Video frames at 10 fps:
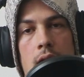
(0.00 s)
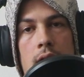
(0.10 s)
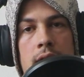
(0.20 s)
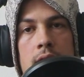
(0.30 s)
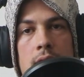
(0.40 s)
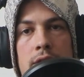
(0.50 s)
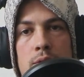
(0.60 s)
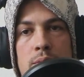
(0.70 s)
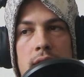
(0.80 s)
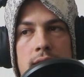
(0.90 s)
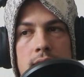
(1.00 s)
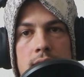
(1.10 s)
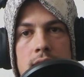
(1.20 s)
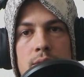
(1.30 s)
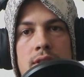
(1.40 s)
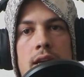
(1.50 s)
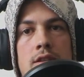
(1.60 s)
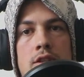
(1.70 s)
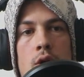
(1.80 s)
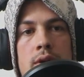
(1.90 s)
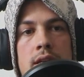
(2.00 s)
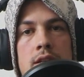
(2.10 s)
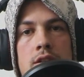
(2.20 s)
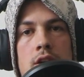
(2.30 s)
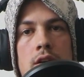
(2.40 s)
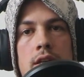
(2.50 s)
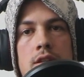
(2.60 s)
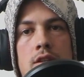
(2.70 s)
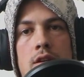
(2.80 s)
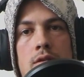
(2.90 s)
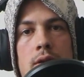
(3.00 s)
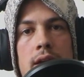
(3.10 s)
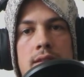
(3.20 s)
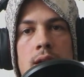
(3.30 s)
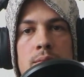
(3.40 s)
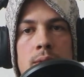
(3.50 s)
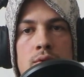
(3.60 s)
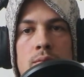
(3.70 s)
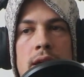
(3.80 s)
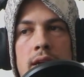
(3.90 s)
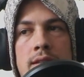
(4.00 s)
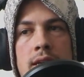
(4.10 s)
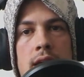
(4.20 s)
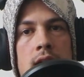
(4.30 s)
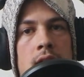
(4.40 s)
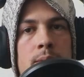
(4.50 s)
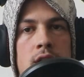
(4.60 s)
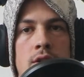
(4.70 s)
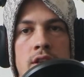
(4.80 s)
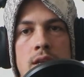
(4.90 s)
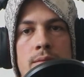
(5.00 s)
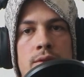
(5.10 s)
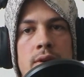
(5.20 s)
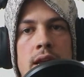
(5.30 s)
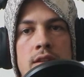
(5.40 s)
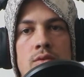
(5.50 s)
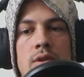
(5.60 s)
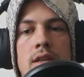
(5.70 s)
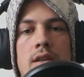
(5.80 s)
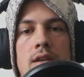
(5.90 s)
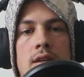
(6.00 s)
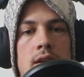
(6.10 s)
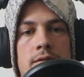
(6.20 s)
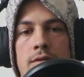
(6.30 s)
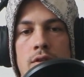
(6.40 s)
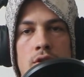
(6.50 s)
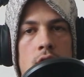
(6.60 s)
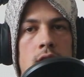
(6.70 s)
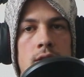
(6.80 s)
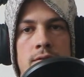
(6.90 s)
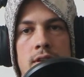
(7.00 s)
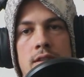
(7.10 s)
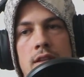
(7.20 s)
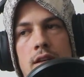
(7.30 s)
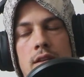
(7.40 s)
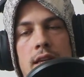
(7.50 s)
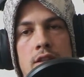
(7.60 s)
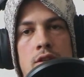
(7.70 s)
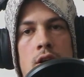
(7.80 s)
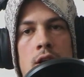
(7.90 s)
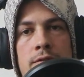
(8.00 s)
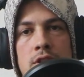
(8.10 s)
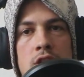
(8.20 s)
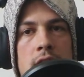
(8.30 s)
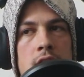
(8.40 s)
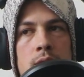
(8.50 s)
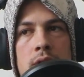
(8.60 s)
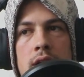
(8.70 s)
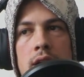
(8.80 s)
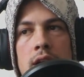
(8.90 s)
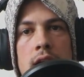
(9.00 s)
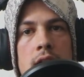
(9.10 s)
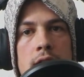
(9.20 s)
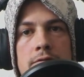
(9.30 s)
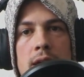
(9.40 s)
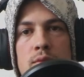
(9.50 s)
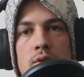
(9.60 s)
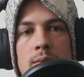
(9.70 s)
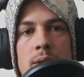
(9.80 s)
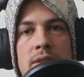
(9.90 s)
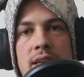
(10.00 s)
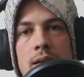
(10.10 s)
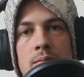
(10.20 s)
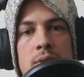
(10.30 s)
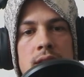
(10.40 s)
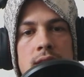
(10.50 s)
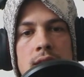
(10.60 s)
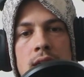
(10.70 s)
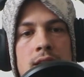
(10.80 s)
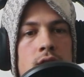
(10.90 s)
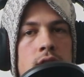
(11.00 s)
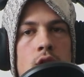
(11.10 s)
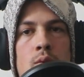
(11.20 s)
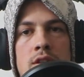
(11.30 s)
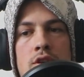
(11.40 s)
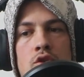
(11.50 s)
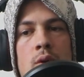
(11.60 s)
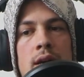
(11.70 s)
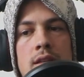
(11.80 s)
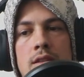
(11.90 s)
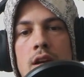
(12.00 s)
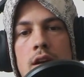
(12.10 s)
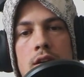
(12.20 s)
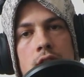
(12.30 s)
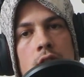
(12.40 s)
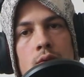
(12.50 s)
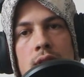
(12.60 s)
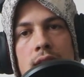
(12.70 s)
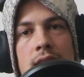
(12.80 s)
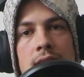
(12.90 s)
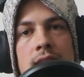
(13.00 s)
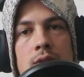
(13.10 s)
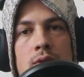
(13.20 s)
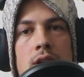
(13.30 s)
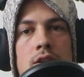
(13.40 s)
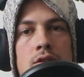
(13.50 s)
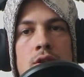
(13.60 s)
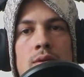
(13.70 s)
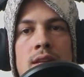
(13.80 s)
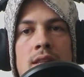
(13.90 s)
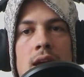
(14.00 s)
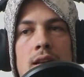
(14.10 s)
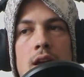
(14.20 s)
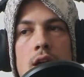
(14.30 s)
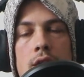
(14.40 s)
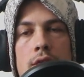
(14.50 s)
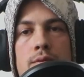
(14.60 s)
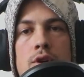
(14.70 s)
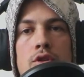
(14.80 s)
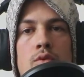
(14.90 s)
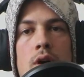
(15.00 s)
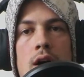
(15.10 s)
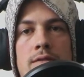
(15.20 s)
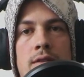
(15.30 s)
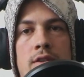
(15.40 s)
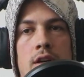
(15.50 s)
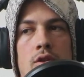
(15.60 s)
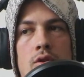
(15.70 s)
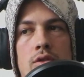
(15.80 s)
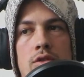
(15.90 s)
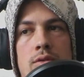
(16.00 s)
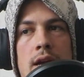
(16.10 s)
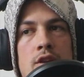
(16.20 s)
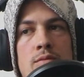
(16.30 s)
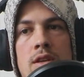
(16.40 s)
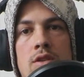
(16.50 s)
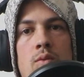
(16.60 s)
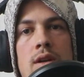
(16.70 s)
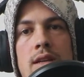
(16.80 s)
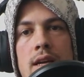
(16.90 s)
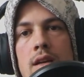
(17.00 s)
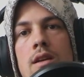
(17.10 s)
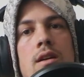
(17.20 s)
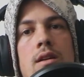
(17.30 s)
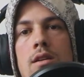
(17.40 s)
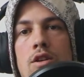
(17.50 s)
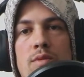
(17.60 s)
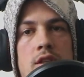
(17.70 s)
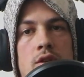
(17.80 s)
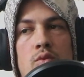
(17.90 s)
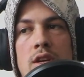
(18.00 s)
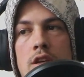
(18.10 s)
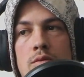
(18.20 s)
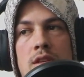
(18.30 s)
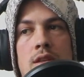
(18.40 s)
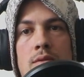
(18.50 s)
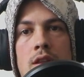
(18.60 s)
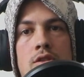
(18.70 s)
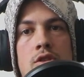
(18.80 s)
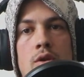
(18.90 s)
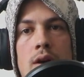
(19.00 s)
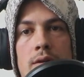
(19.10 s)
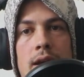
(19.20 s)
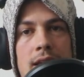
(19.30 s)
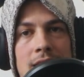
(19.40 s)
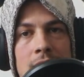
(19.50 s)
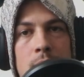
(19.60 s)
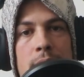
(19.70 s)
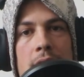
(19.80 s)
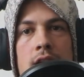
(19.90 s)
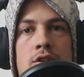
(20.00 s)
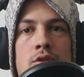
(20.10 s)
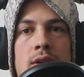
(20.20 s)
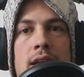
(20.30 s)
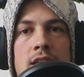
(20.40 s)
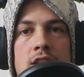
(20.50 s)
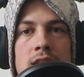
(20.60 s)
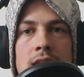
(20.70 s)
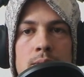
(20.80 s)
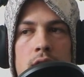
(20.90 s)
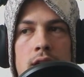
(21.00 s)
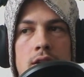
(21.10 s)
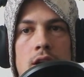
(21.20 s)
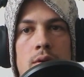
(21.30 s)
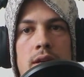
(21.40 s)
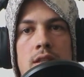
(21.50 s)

The other big thing is, I would say, is don't get discouraged, right? Some people may say, okay, I'm going to go to the gym 3 days a week for all of this year. They start off in January, February, maybe they get busy and they only go once or twice. Don't let that derail you. Don't let that throw you off of your goals, right? You missed 1 day, you missed a week, you missed a month. So what, right? Get back to it and just keep on going.